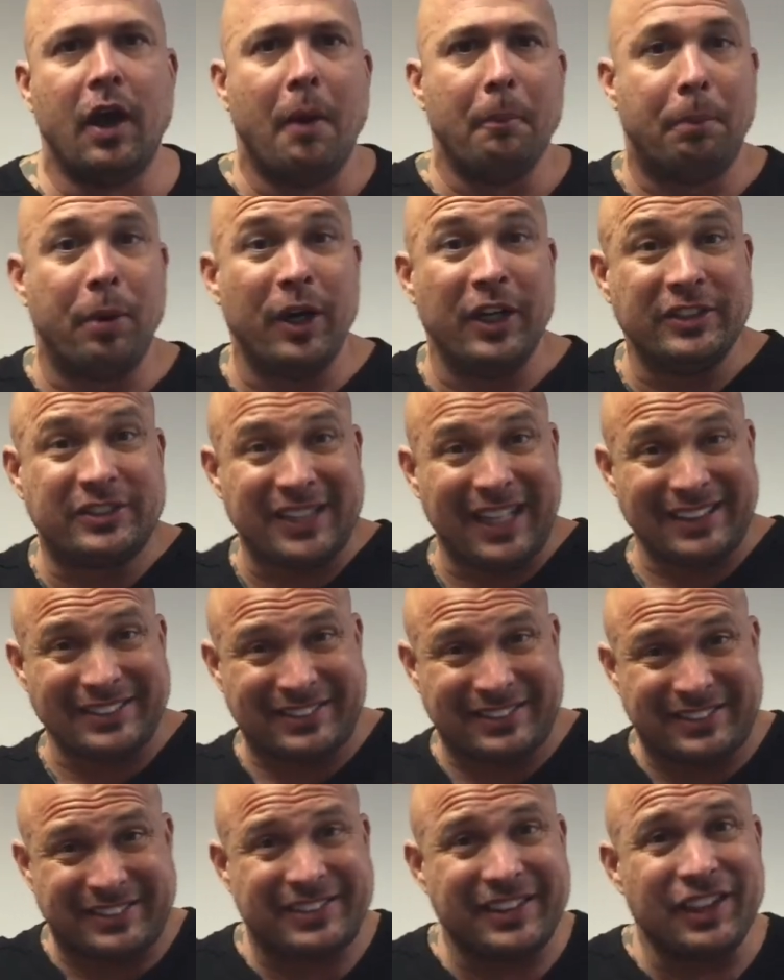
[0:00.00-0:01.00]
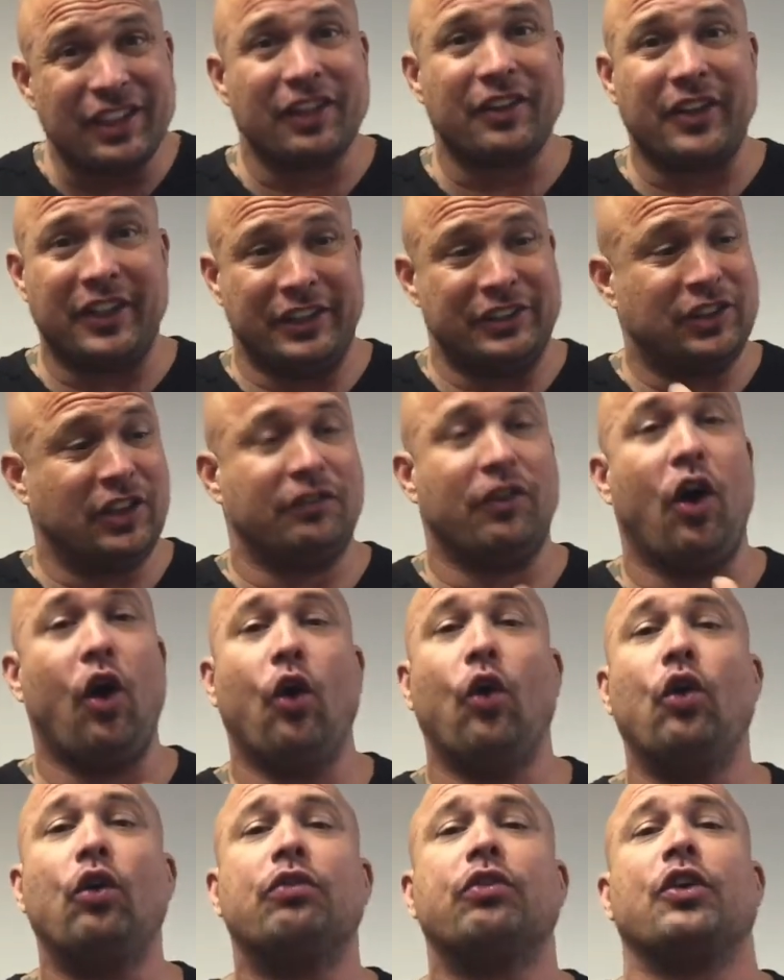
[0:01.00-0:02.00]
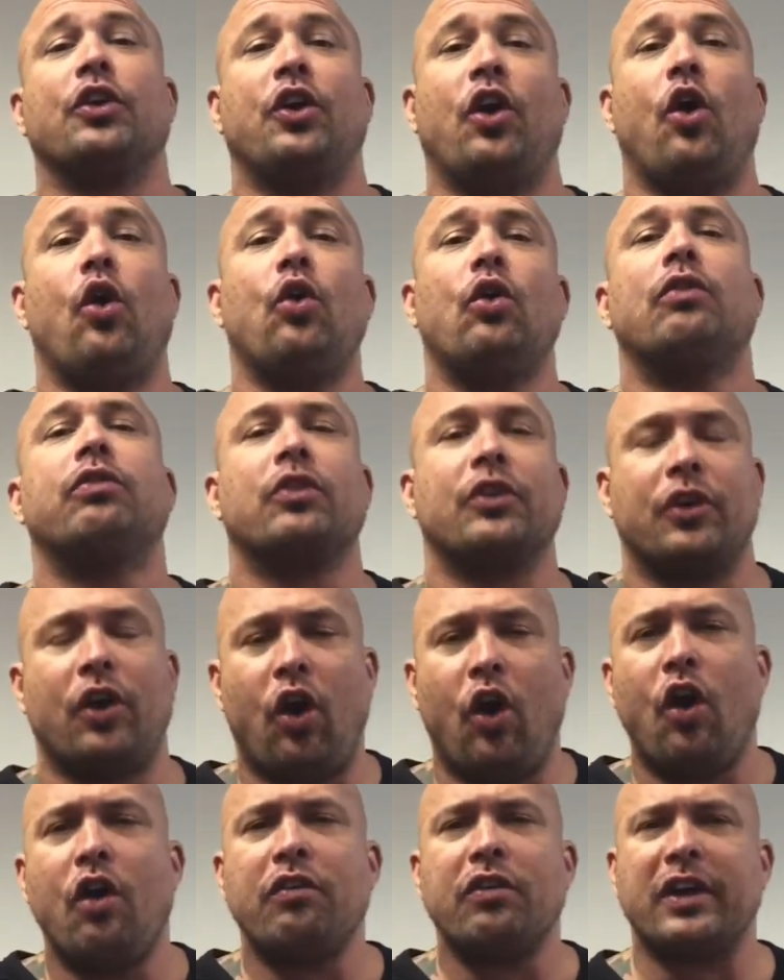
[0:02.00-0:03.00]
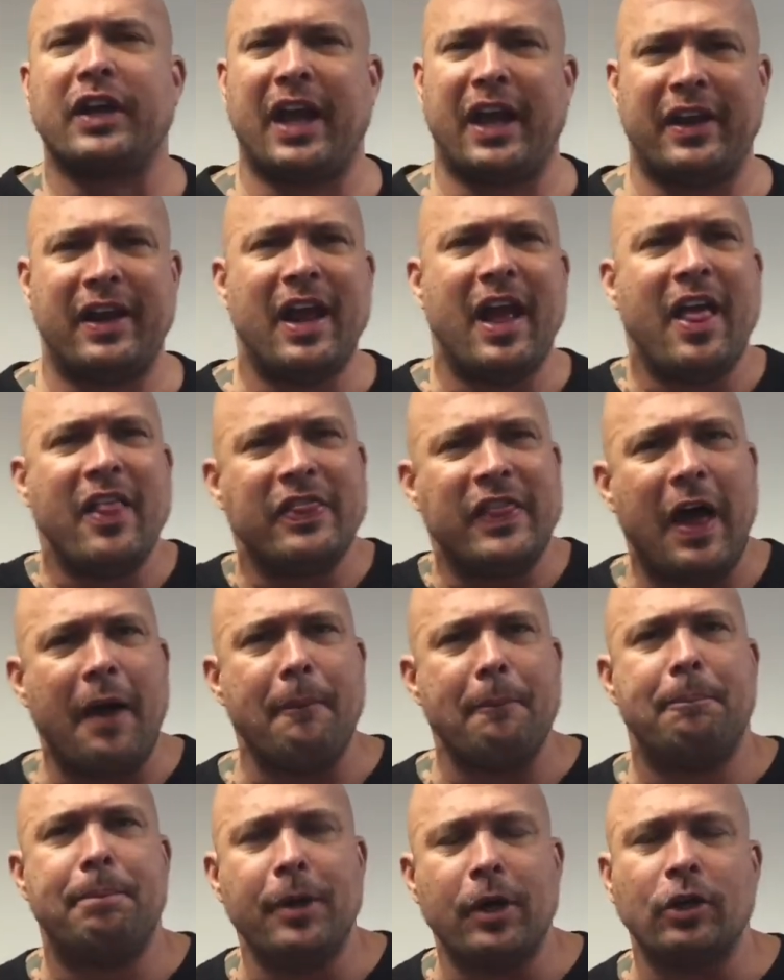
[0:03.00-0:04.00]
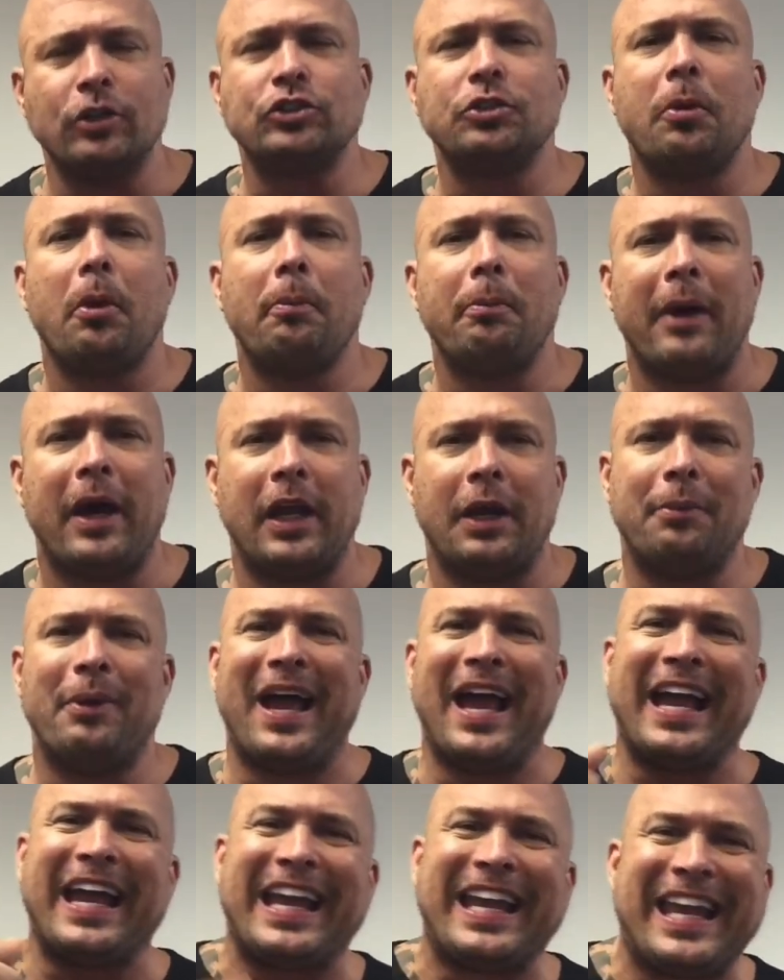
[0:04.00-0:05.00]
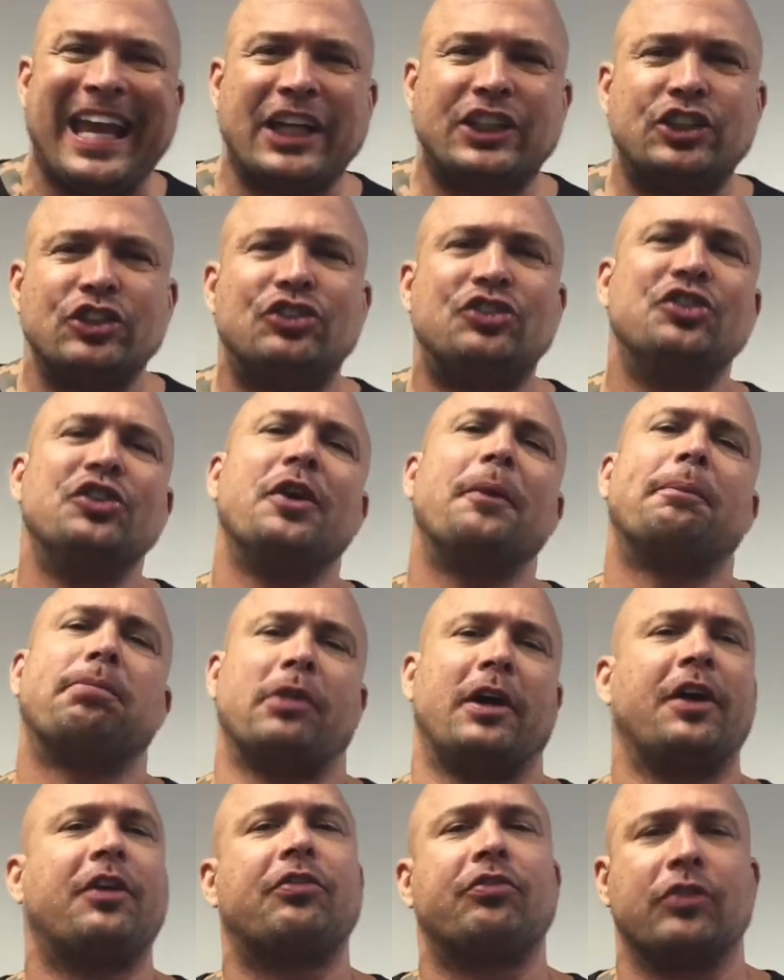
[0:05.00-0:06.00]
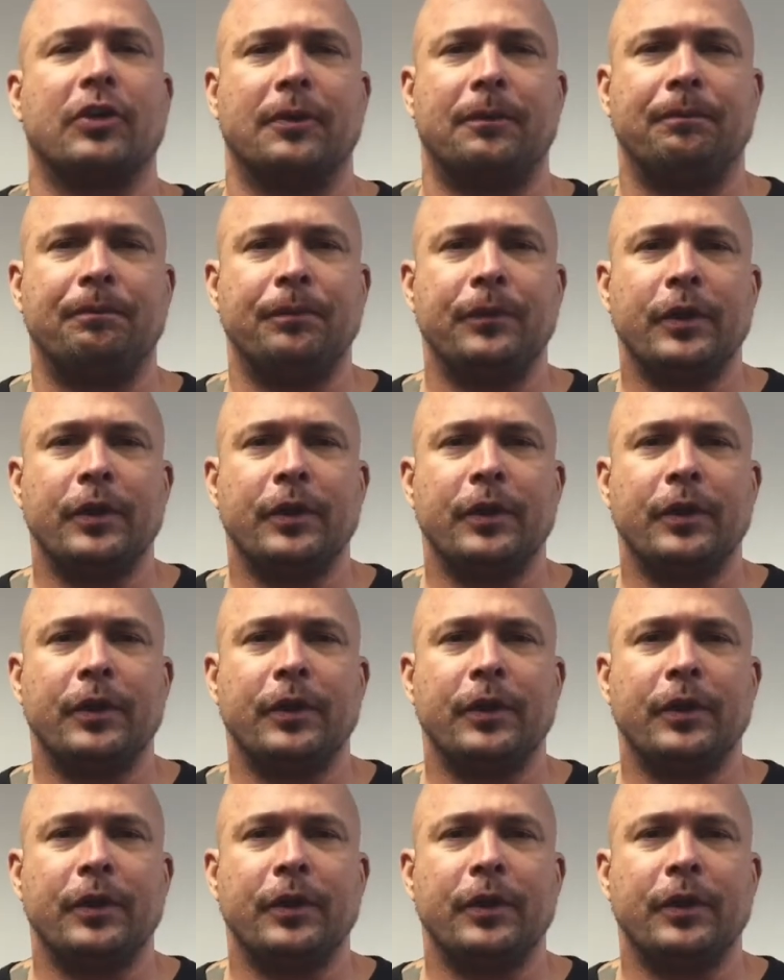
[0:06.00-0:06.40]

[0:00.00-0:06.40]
But it's that series of over and over and over again that builds the momentum and gets you to your breakthrough.